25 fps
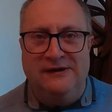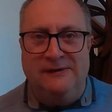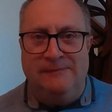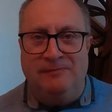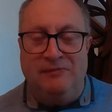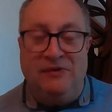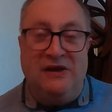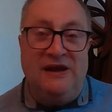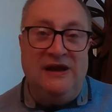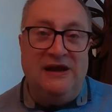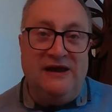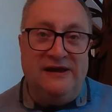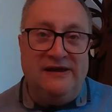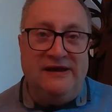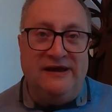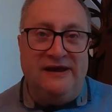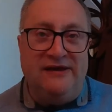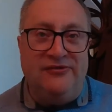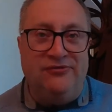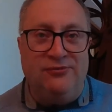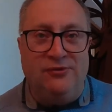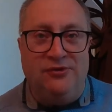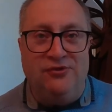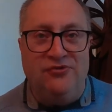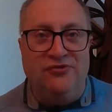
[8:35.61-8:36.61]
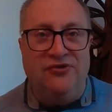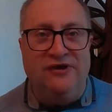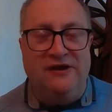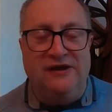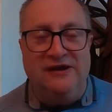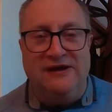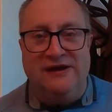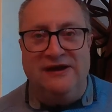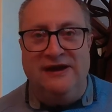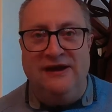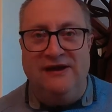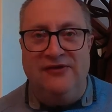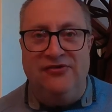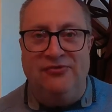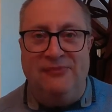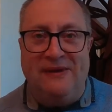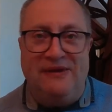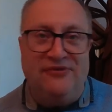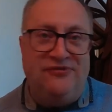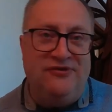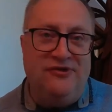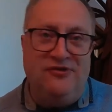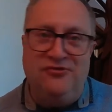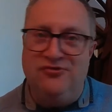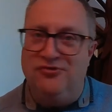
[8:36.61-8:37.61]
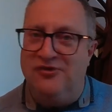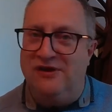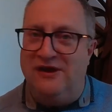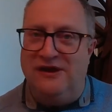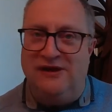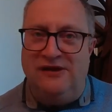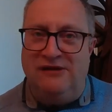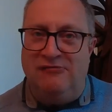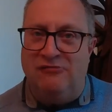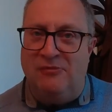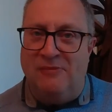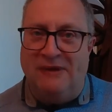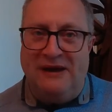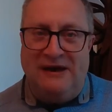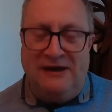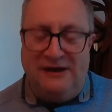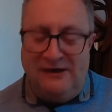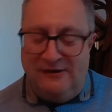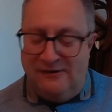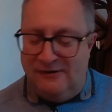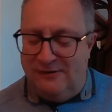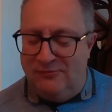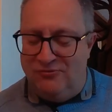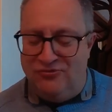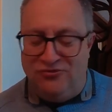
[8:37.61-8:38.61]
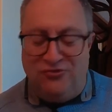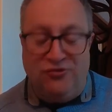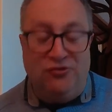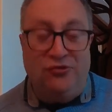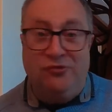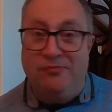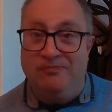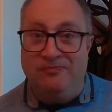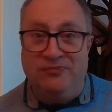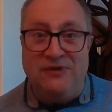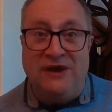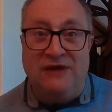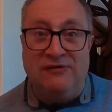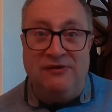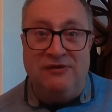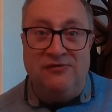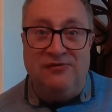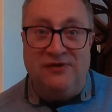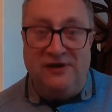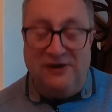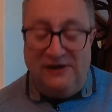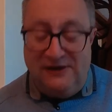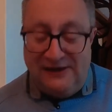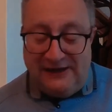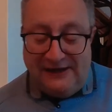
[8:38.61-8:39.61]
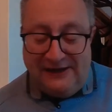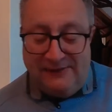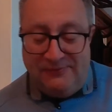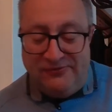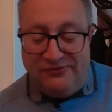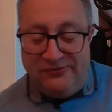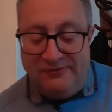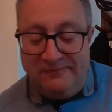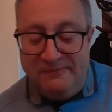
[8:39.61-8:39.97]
in our case, watching the King's Message, and in Romania, I'm sure, having fun and games.